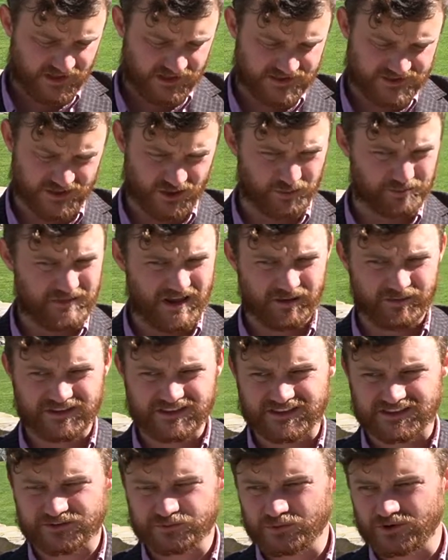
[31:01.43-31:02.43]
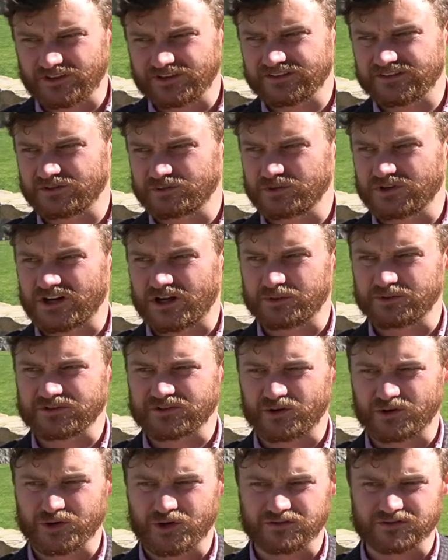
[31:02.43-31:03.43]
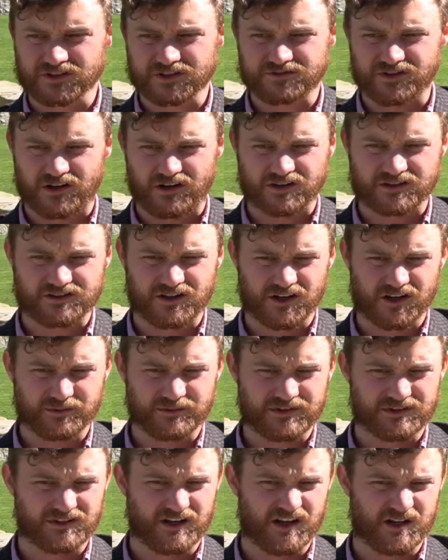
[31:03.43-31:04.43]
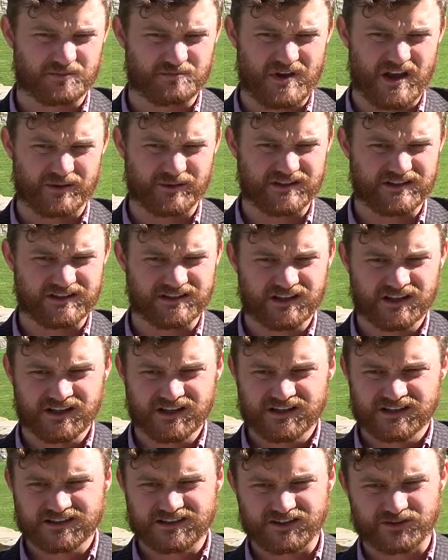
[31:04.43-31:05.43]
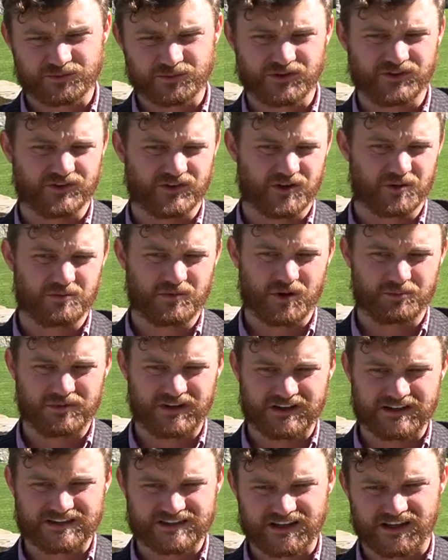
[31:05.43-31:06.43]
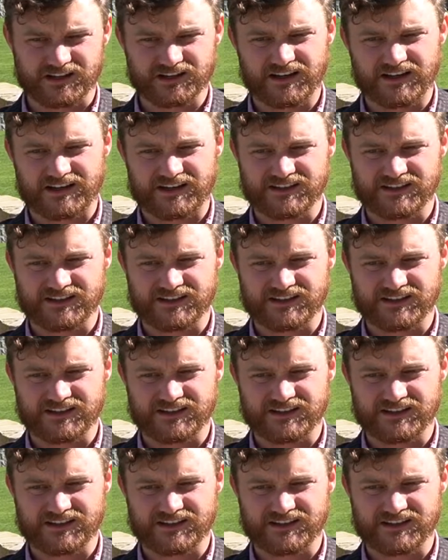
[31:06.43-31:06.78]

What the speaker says: So maybe this was, when I was going over Kowalek's argument, maybe this was a big thing.